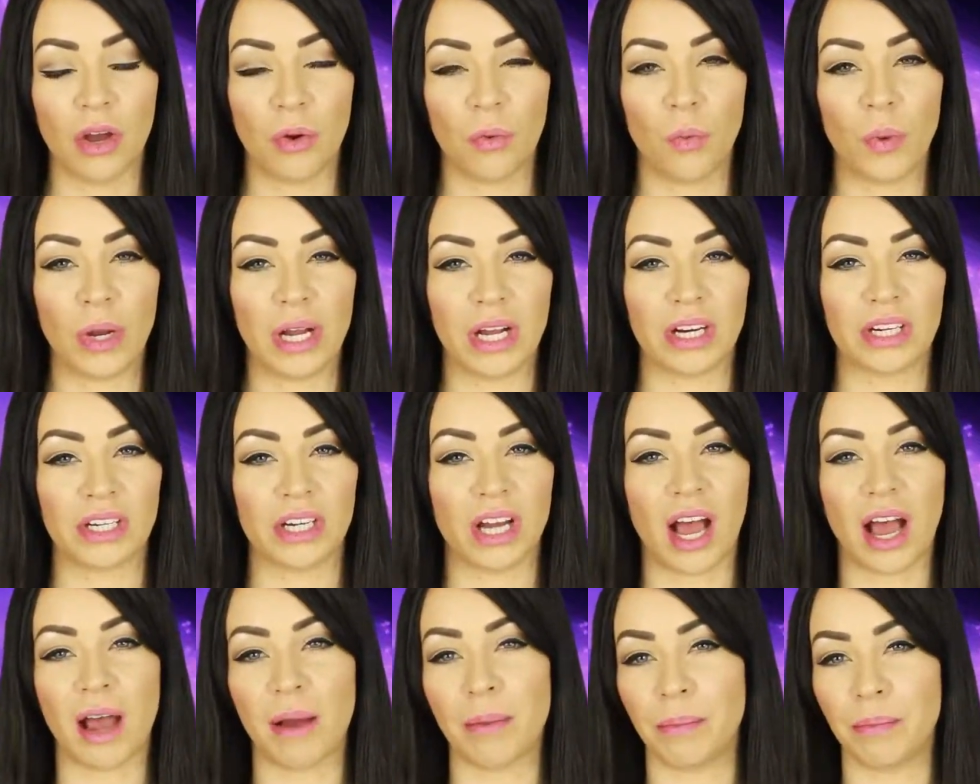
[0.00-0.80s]
We are
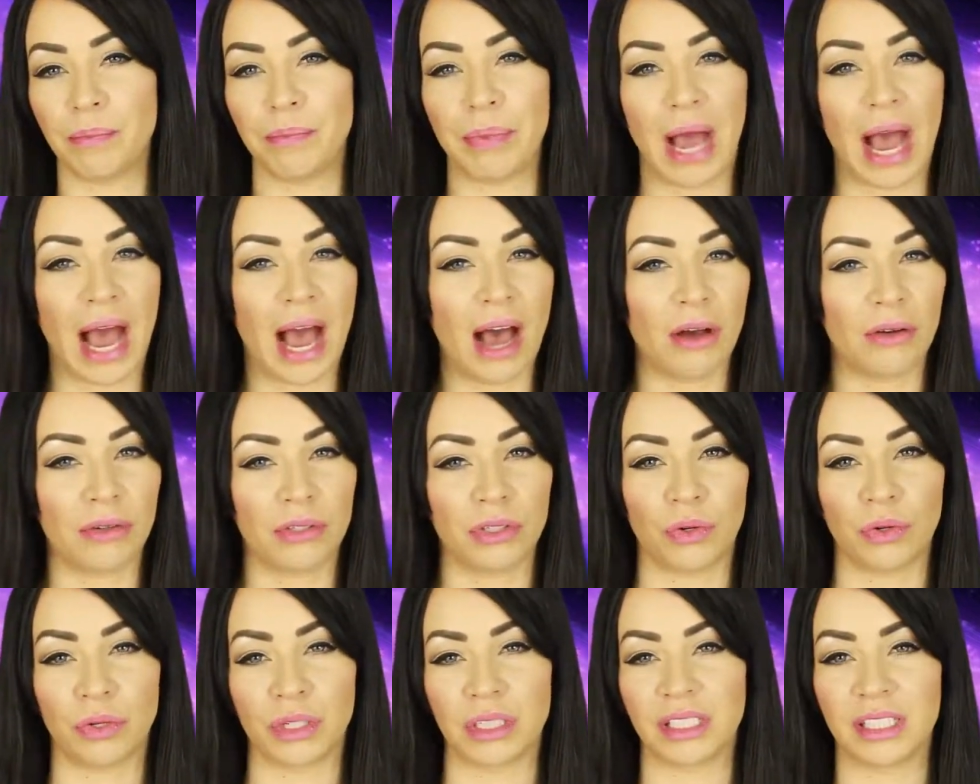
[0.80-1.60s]
not
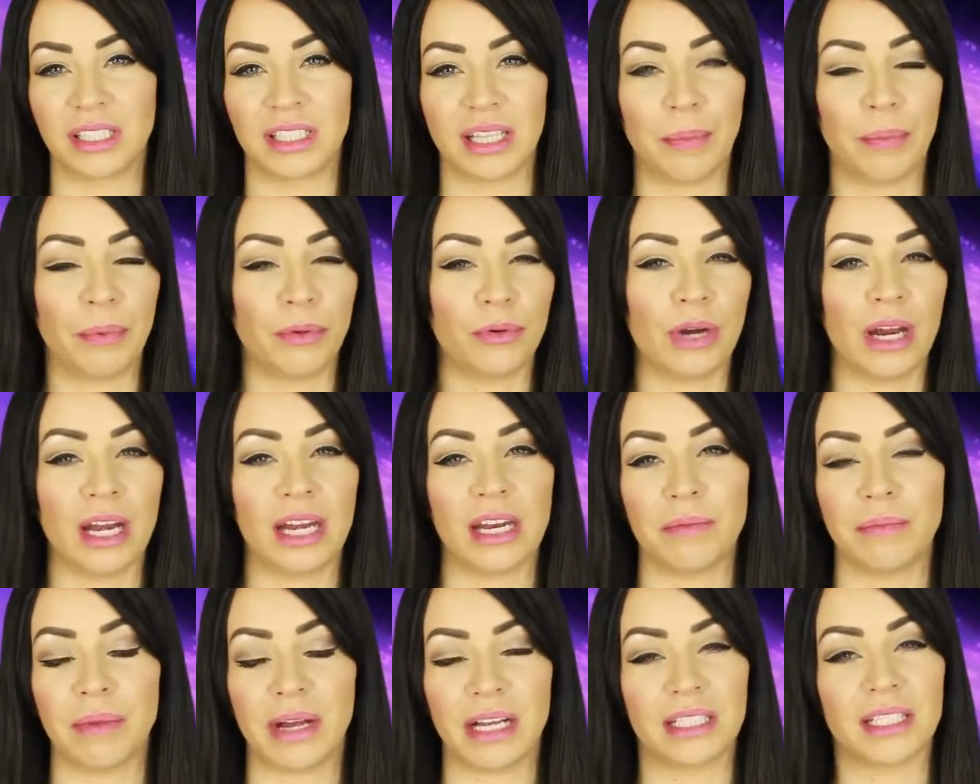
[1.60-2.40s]
bound or
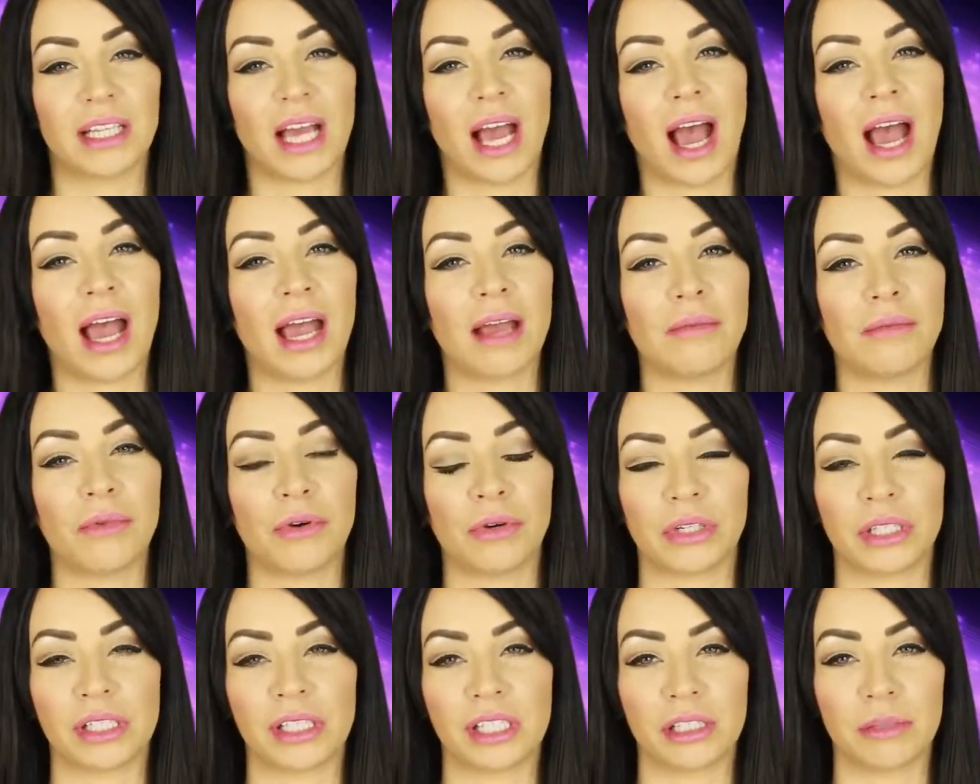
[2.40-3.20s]
separated by time
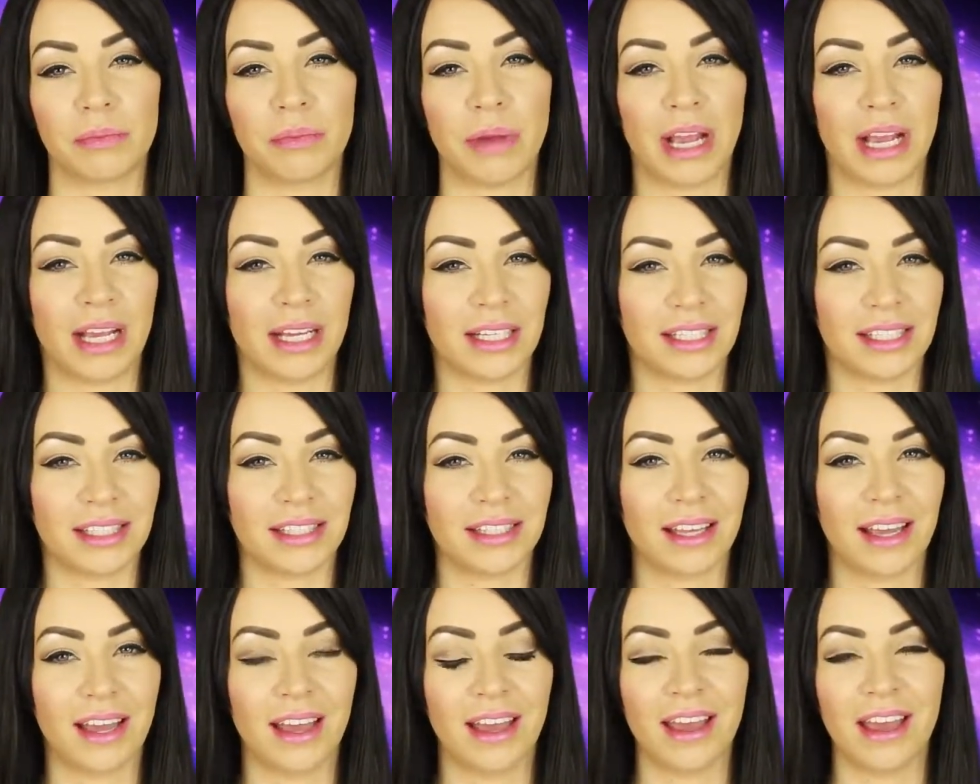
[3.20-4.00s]
or space.